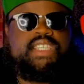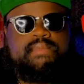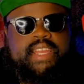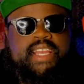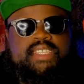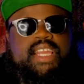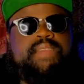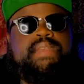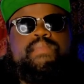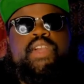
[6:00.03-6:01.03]
somebody else.
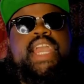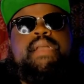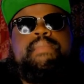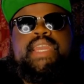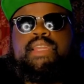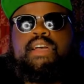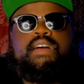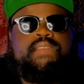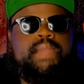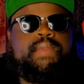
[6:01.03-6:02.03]
Like people can't be in
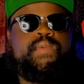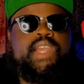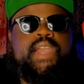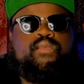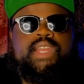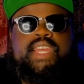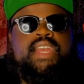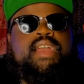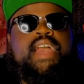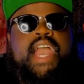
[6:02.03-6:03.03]
love. Like people can't really
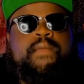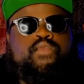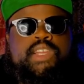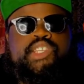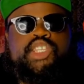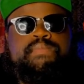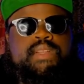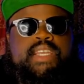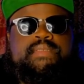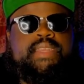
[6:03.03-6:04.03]
have religious beliefs.